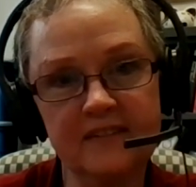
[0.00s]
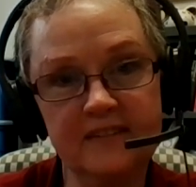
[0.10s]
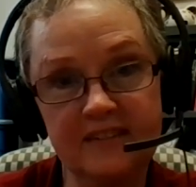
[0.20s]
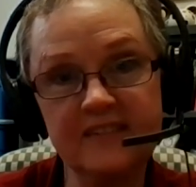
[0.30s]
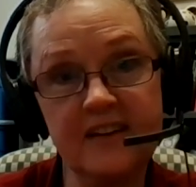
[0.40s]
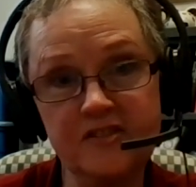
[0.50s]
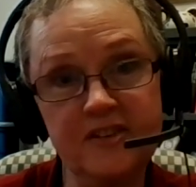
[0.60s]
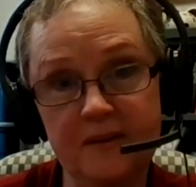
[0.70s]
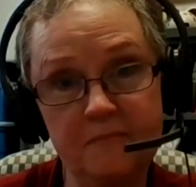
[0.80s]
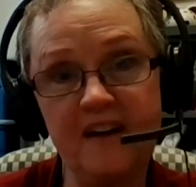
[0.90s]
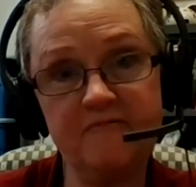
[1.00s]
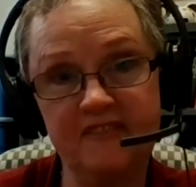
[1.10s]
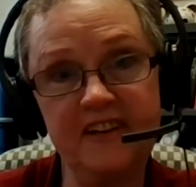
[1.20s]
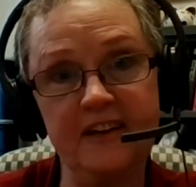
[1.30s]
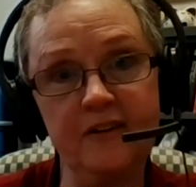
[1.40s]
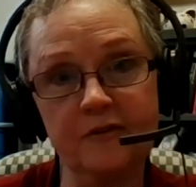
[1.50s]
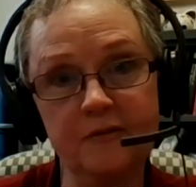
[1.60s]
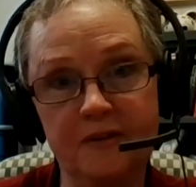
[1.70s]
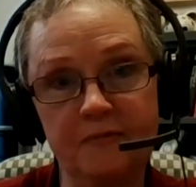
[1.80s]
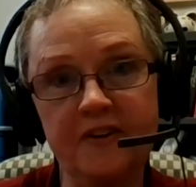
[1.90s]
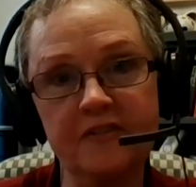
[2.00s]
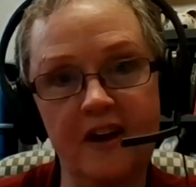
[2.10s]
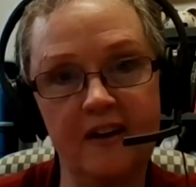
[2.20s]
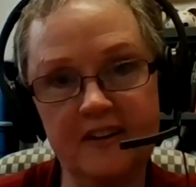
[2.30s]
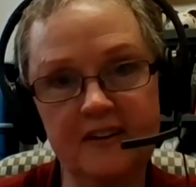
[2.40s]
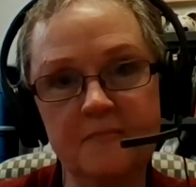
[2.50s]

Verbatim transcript: discussion in my field when we were talking